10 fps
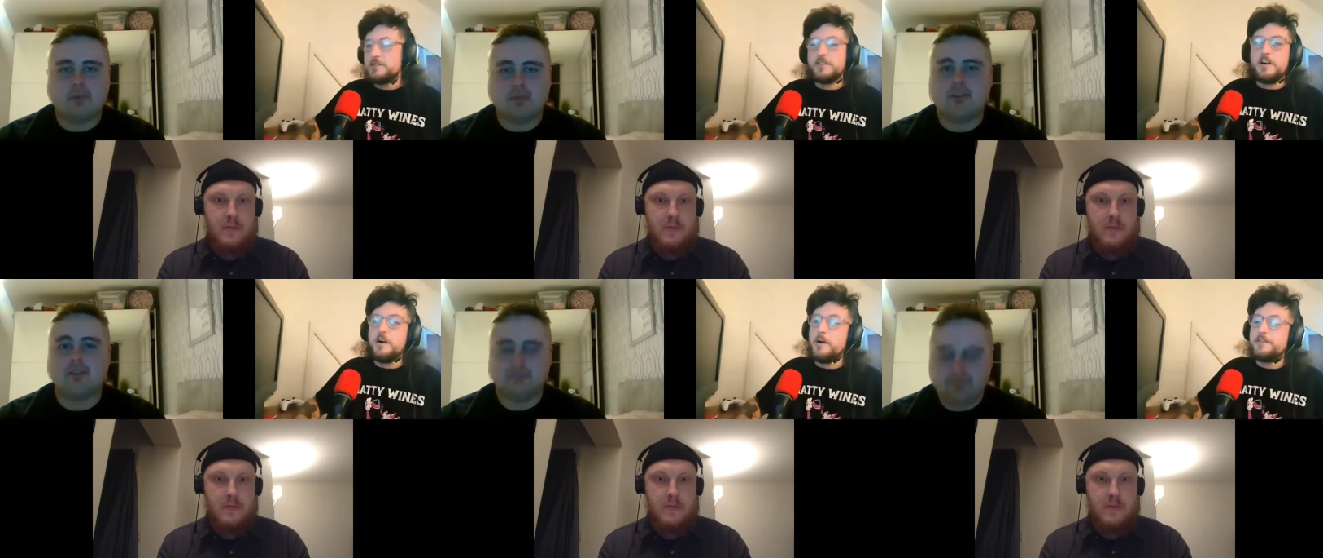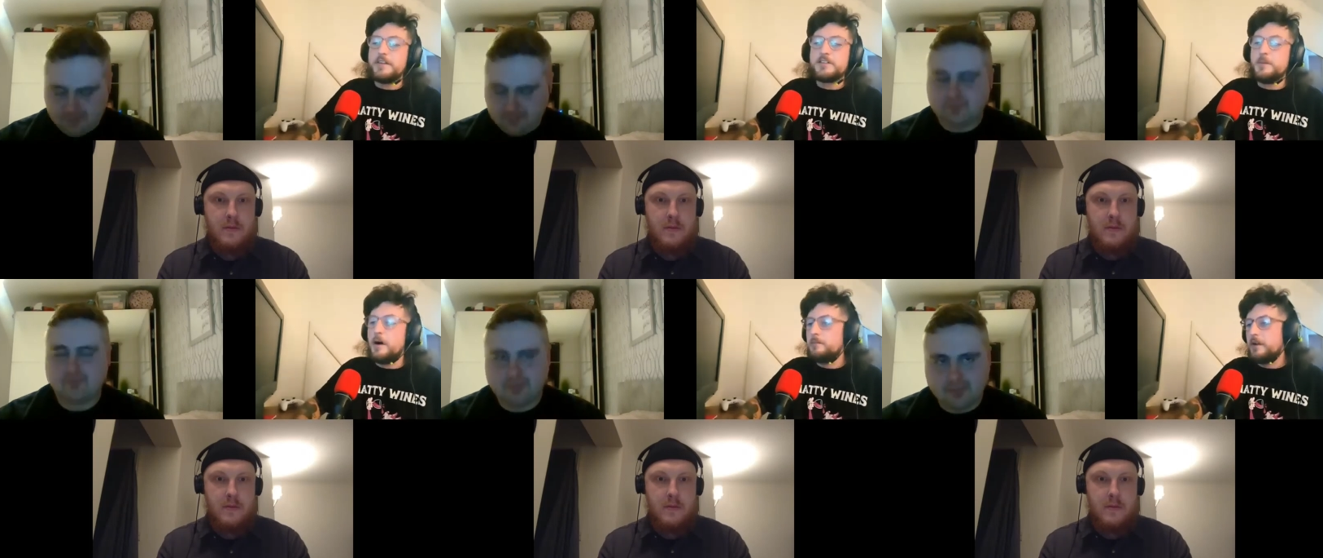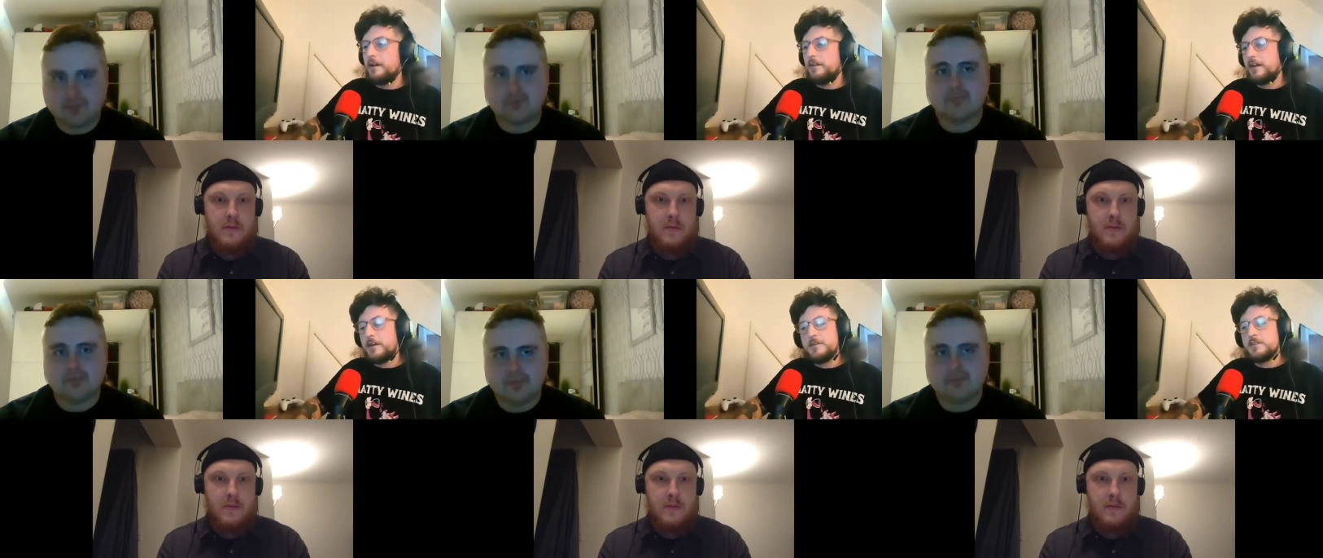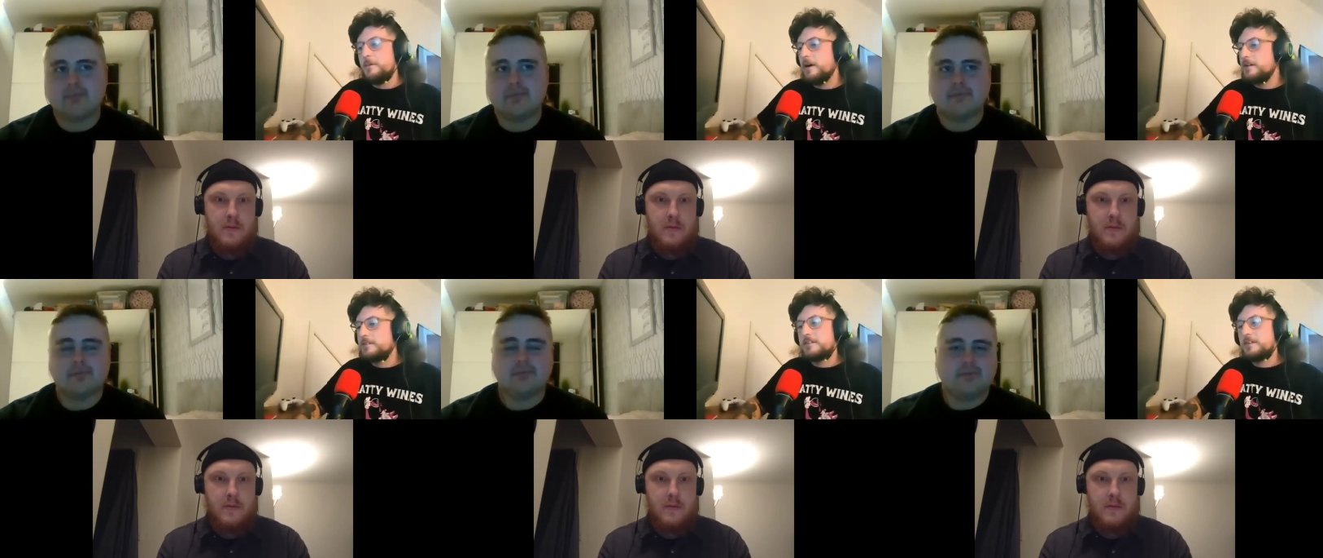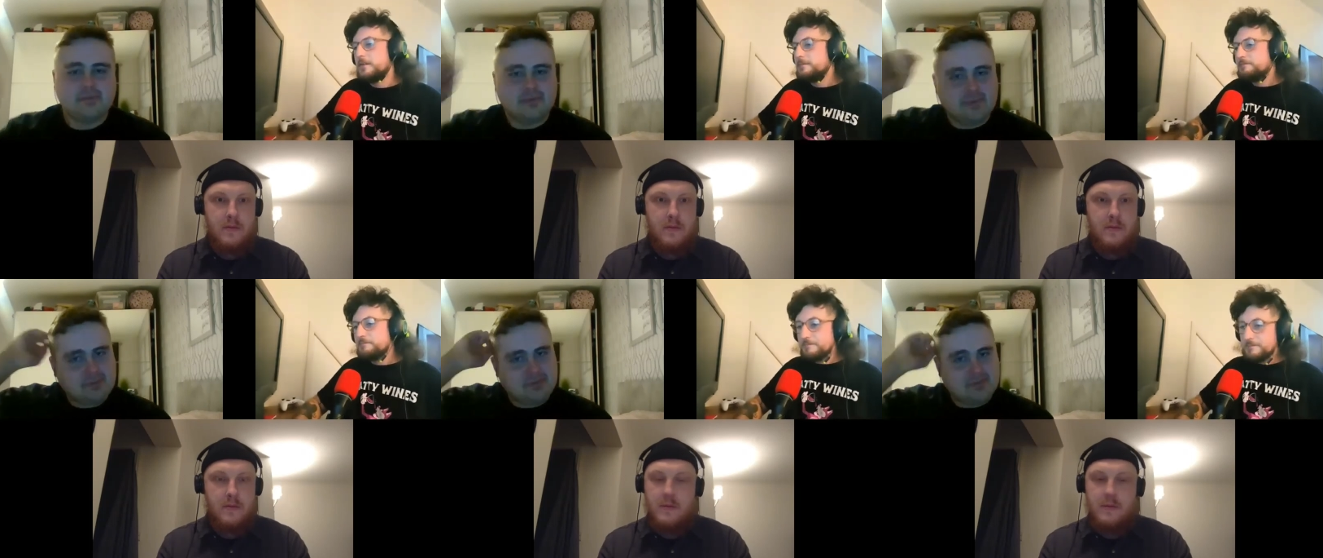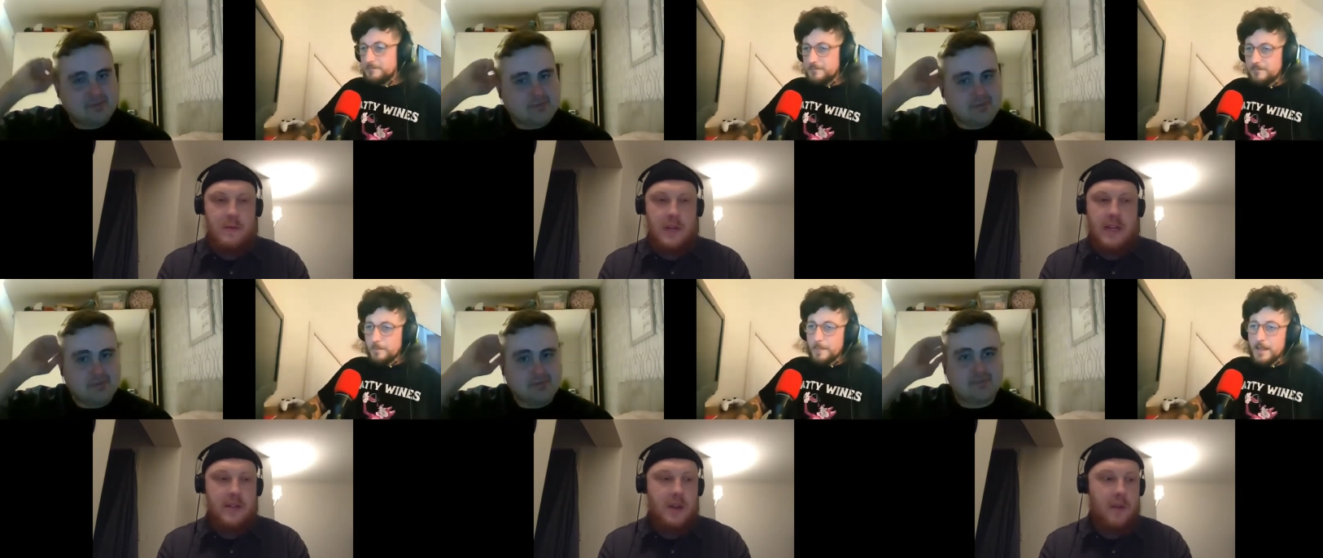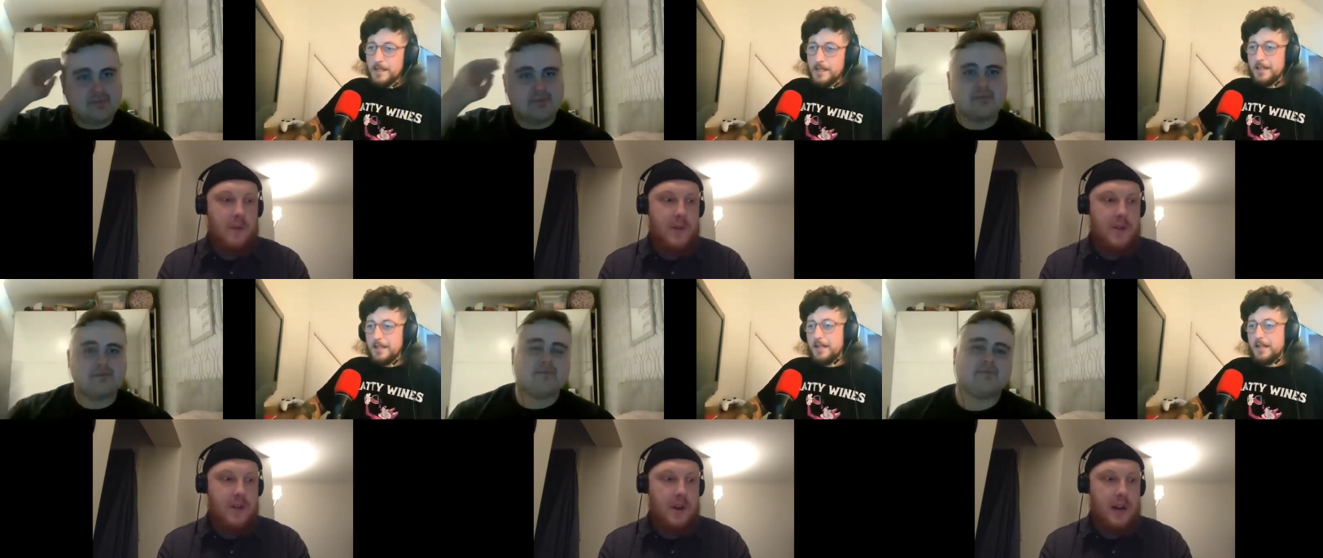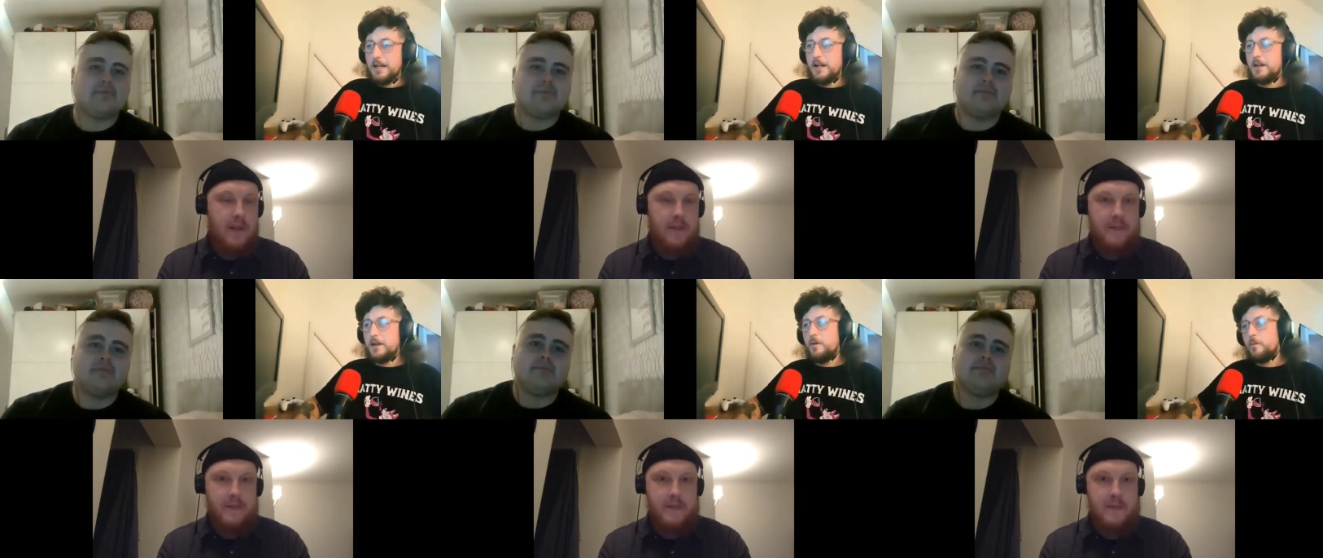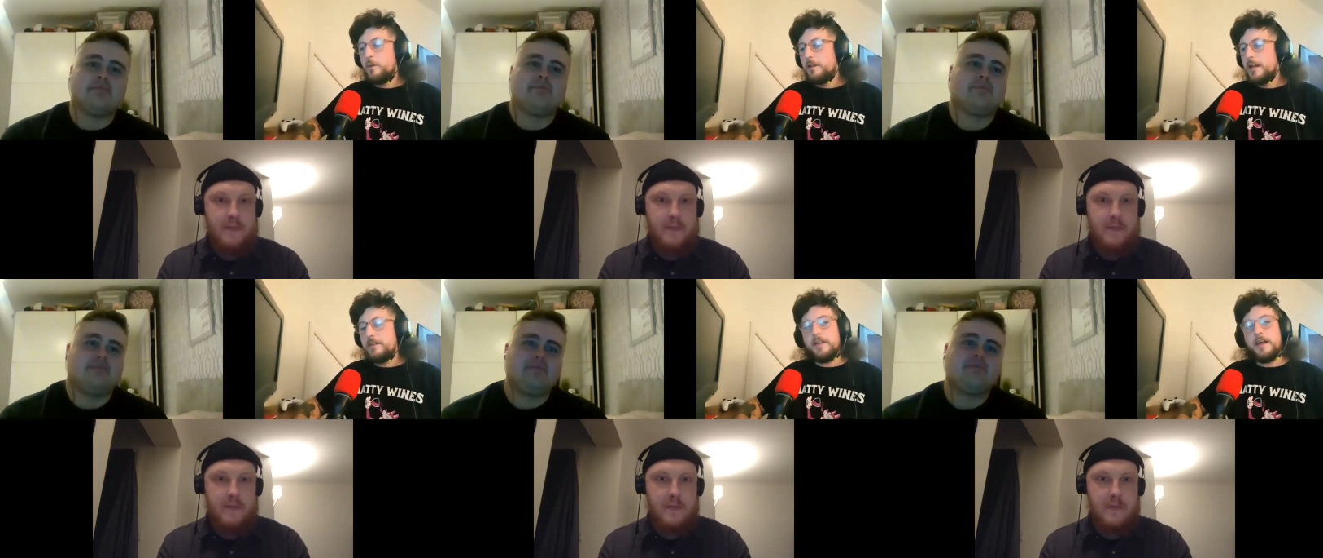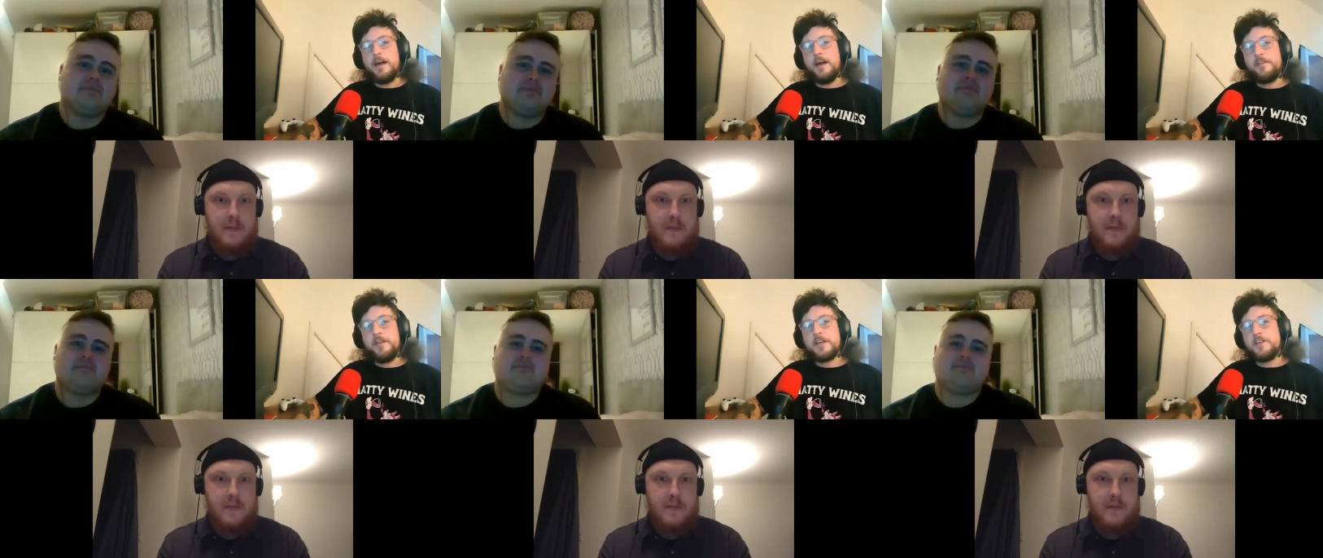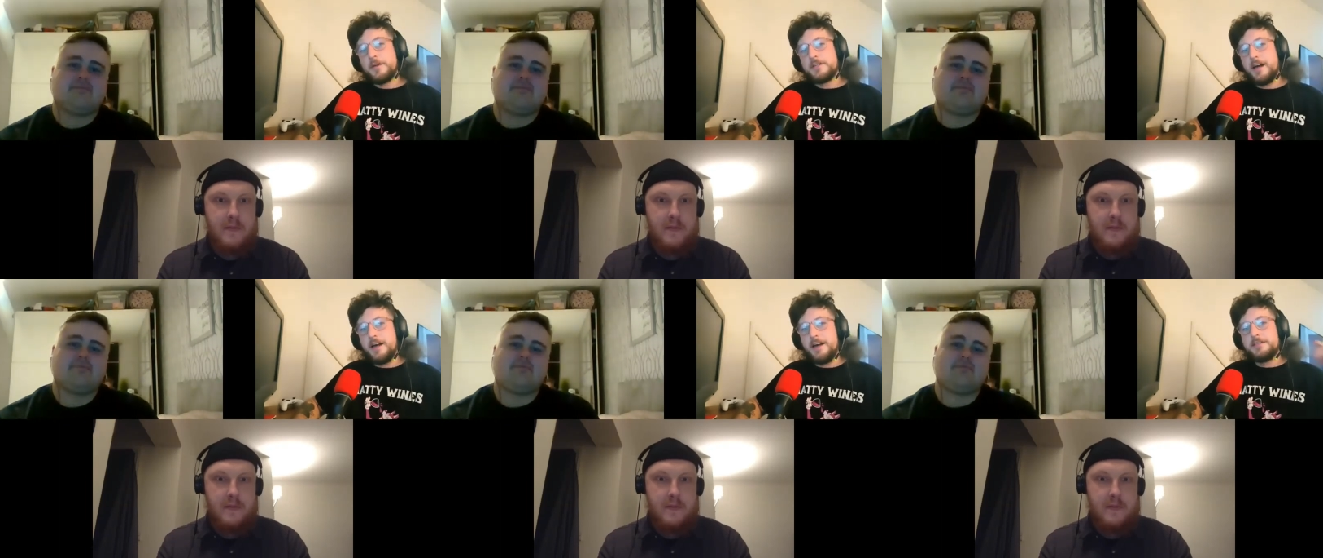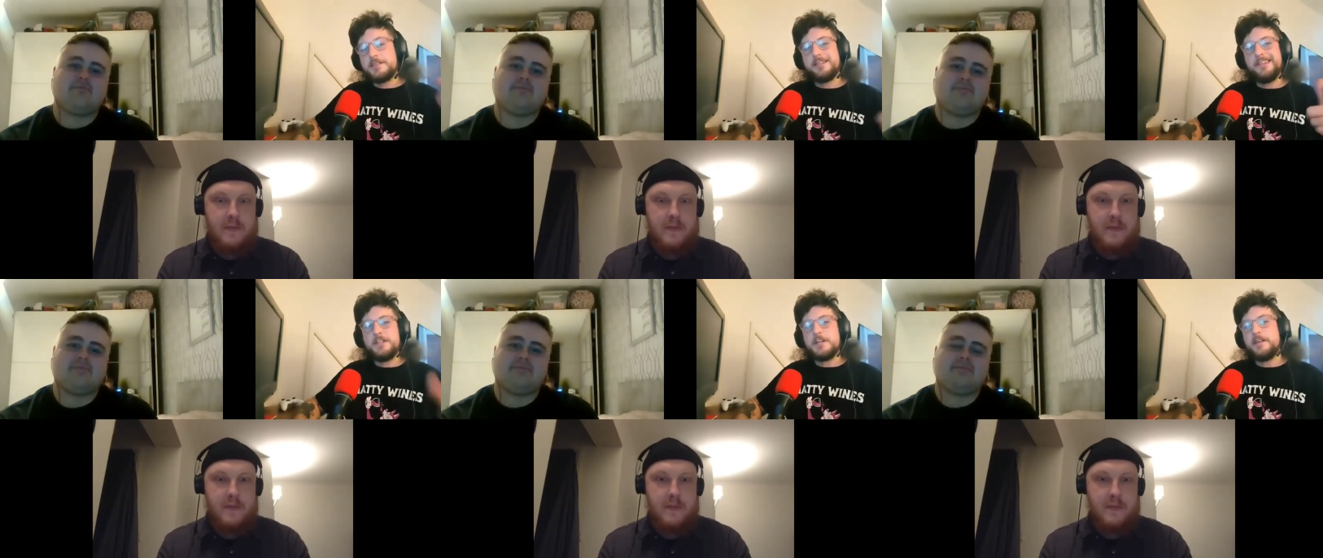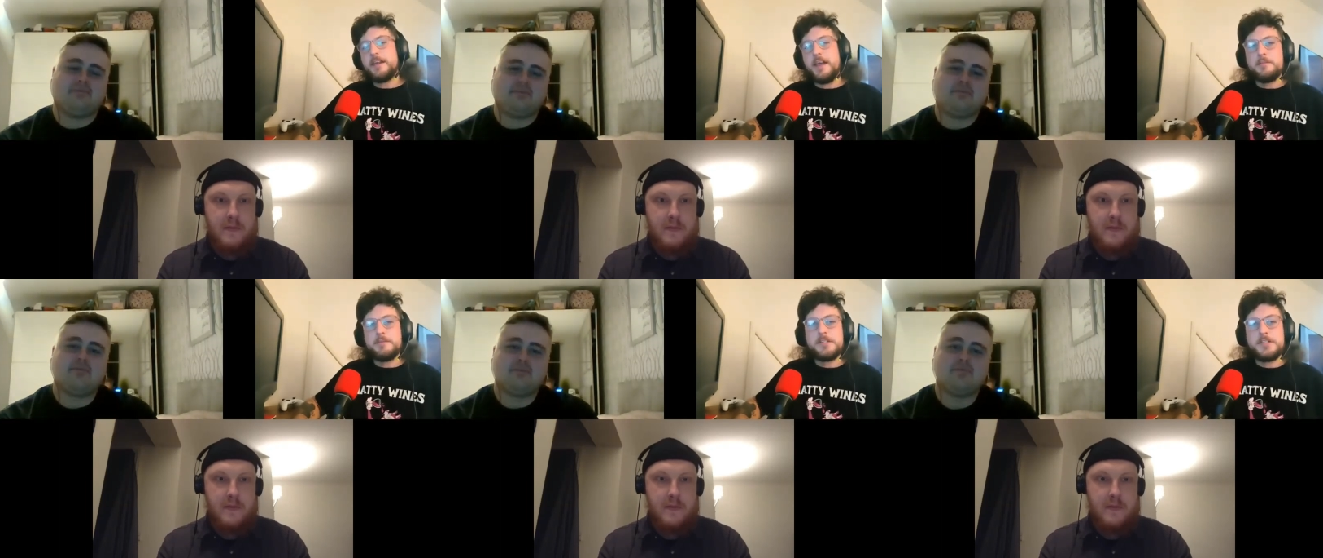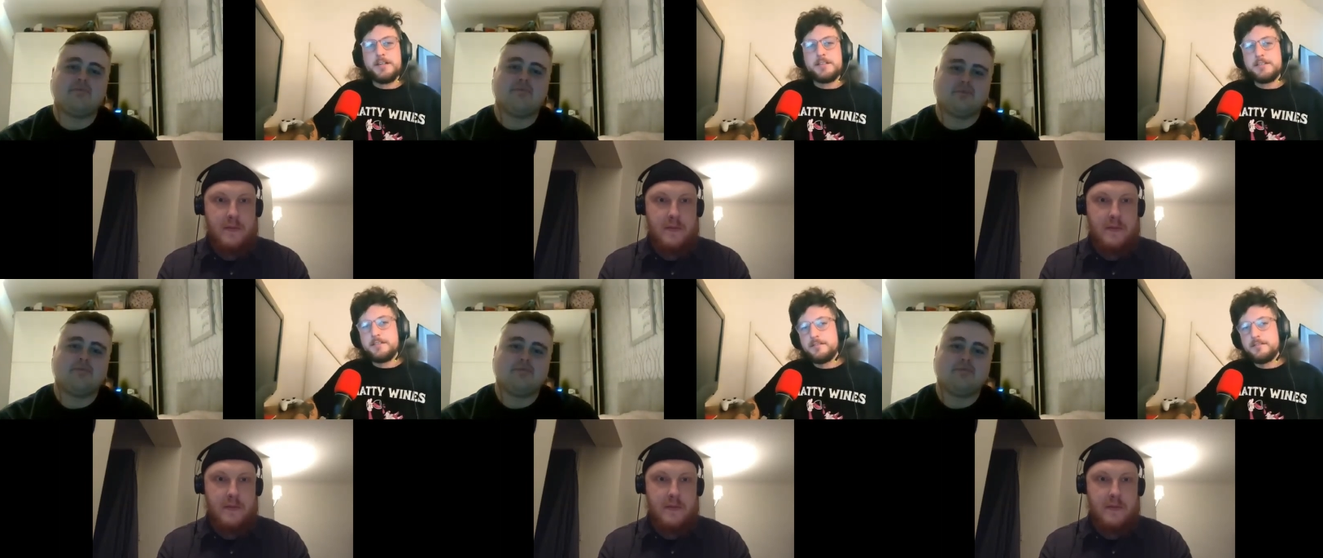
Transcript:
Speaker 1: you. as always for you to come on, brother. Thank you so much.
Speaker 2: Anytime, boys. You know that.
Speaker 1: We'll leave it there. Thank you very much, guys. Enjoy the game. Cheers.